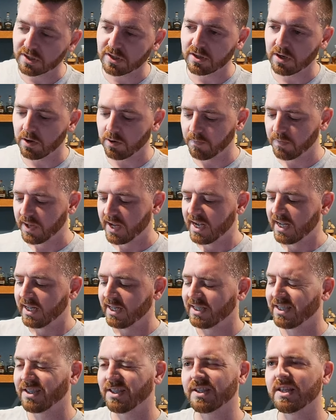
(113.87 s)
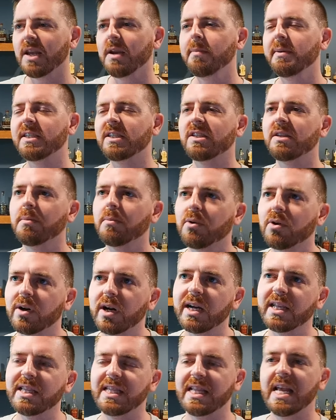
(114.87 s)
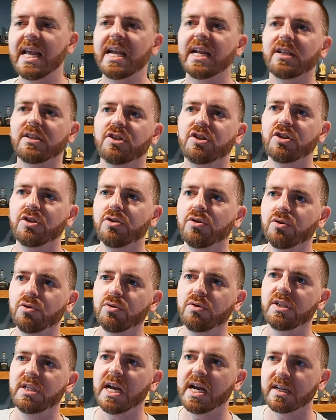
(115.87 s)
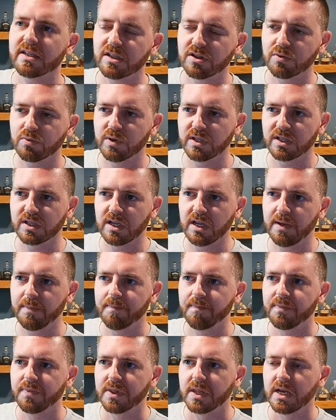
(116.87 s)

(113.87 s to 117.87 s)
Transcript: So this is gonna be similar, I think, to Texas whiskey